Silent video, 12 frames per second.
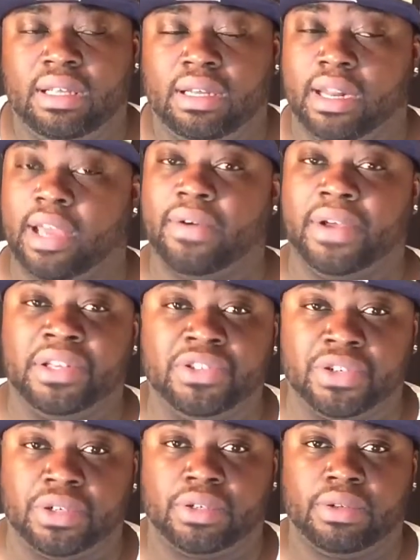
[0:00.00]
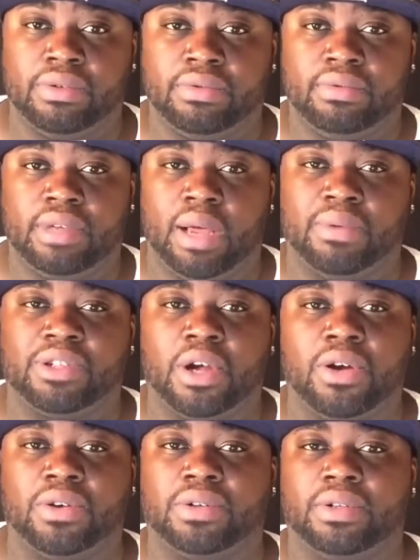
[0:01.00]
now injured. I was
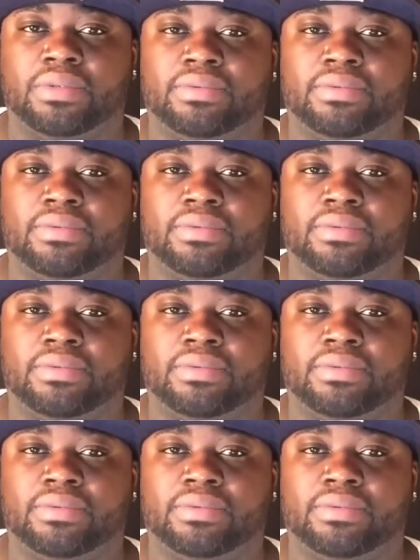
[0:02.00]
hurt.